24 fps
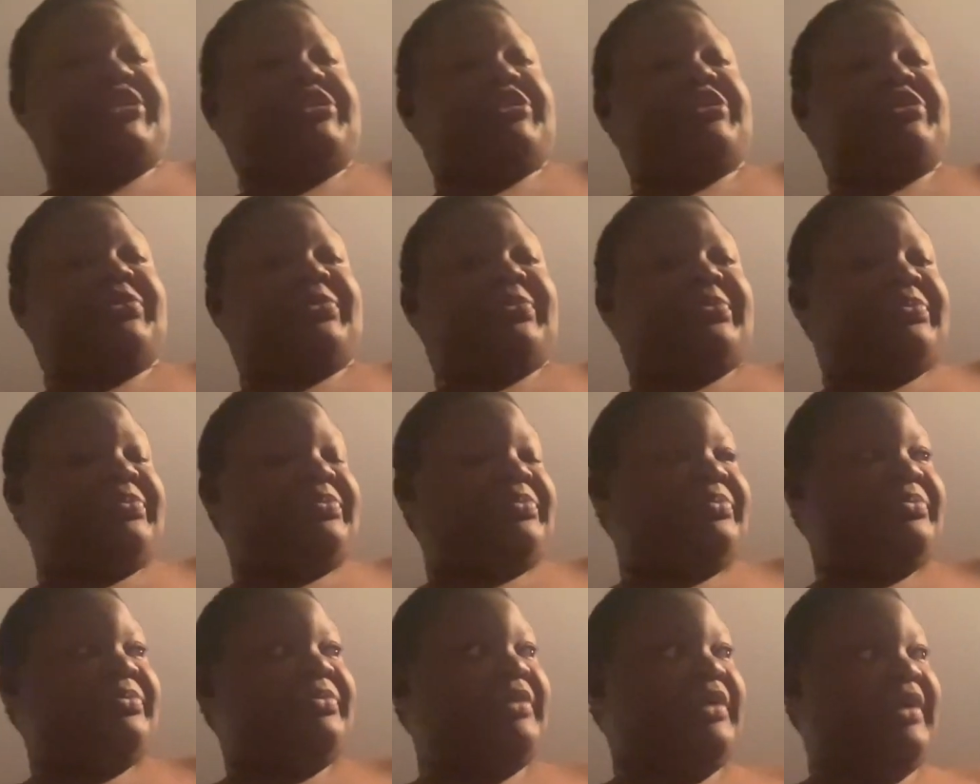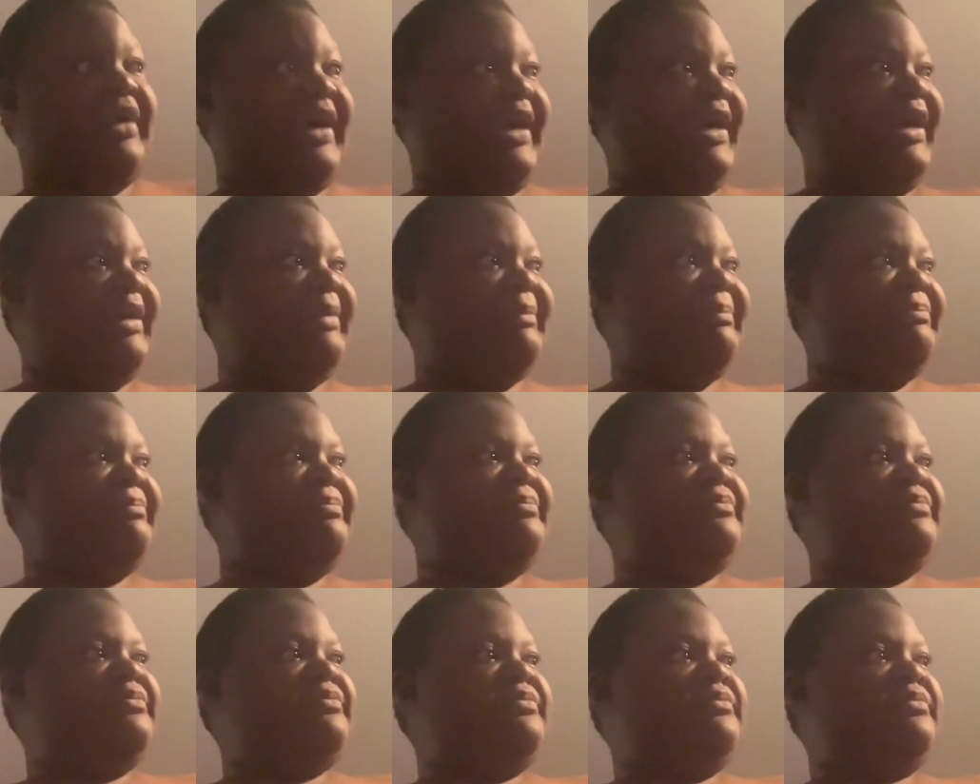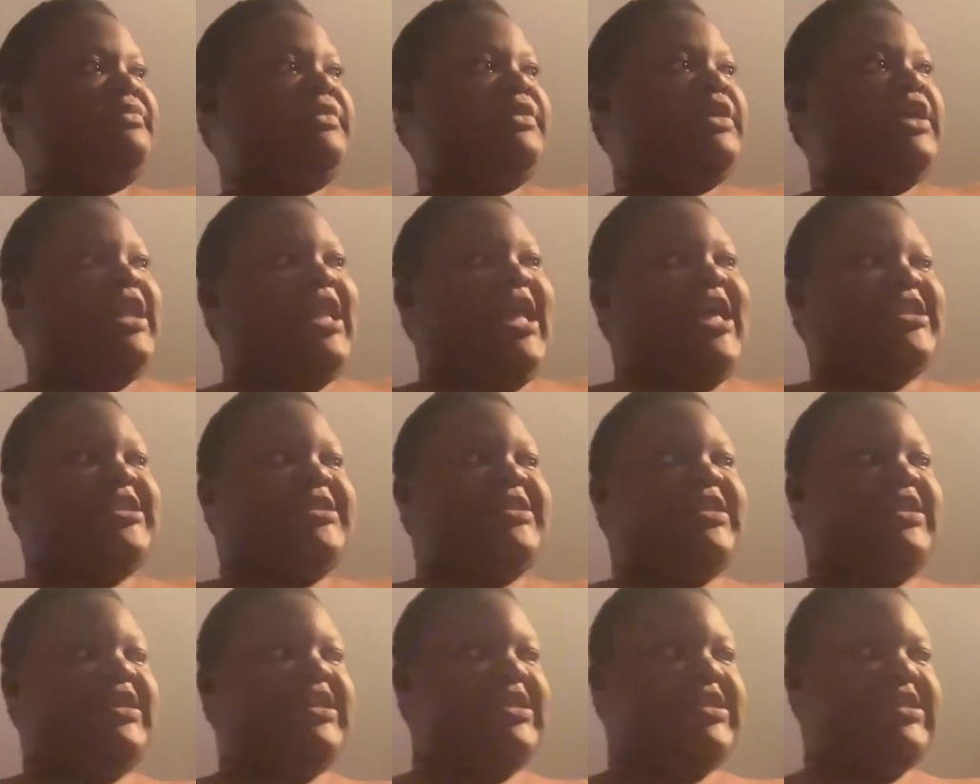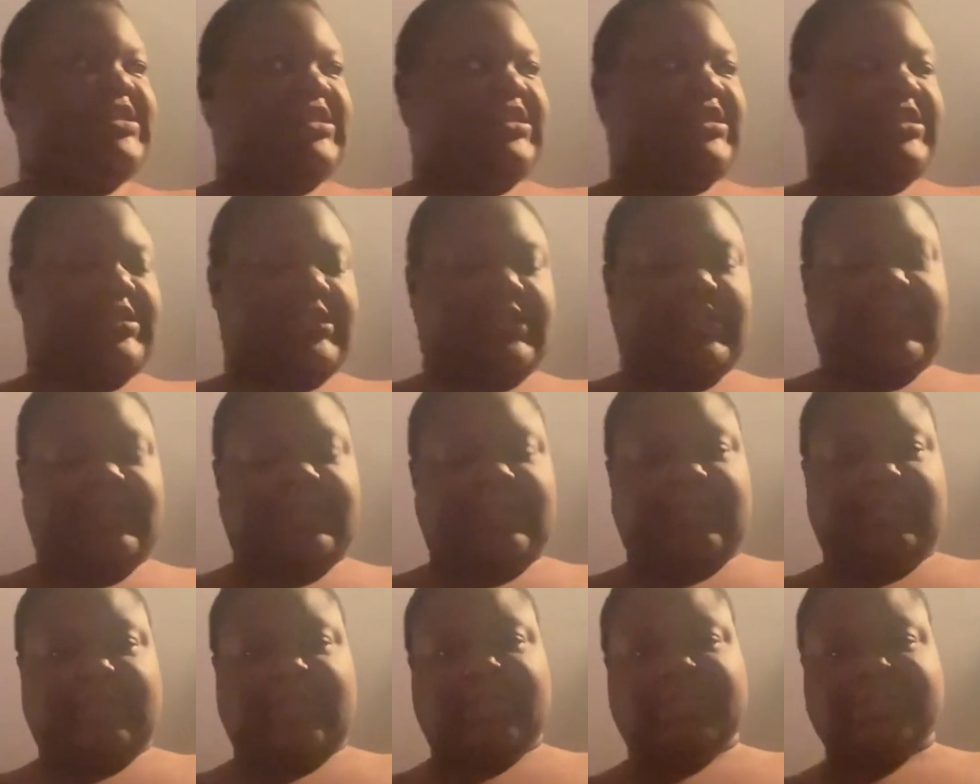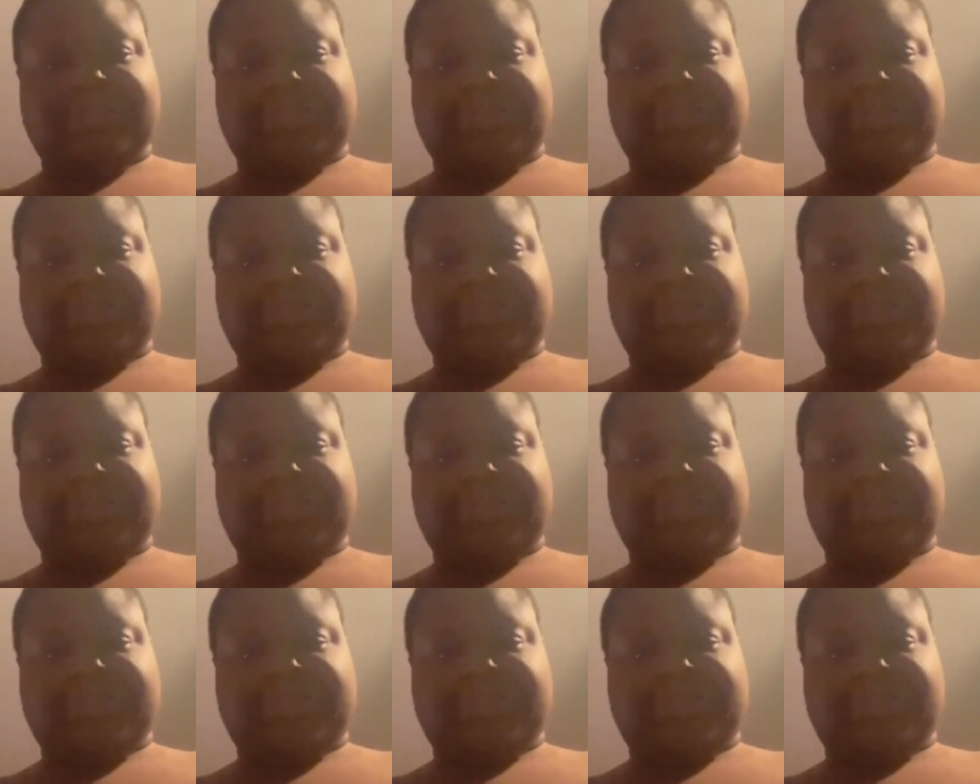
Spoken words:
too, and that's because their